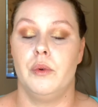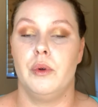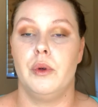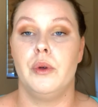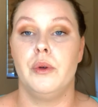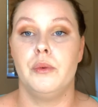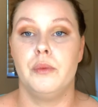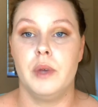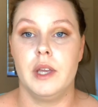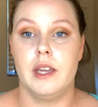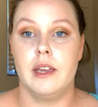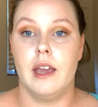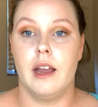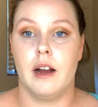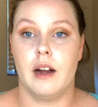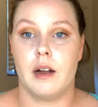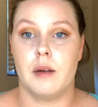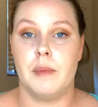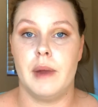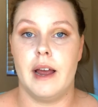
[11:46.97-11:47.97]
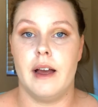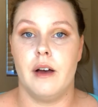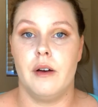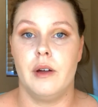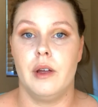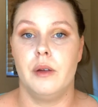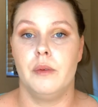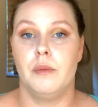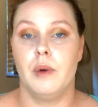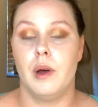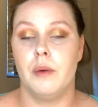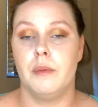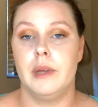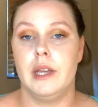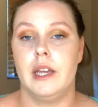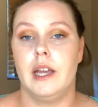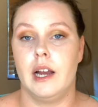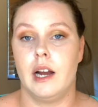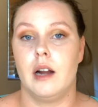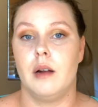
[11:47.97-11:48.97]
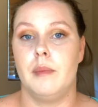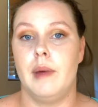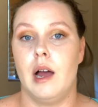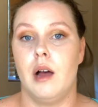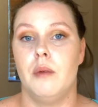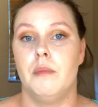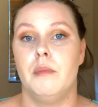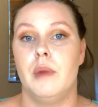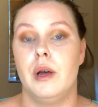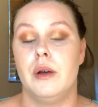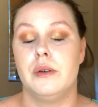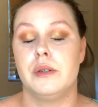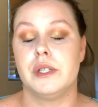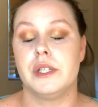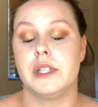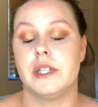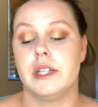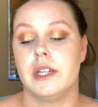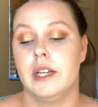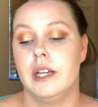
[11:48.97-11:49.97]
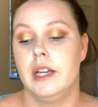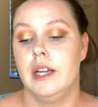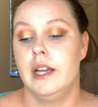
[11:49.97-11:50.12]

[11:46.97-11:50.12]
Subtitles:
who we care about and what we care about most,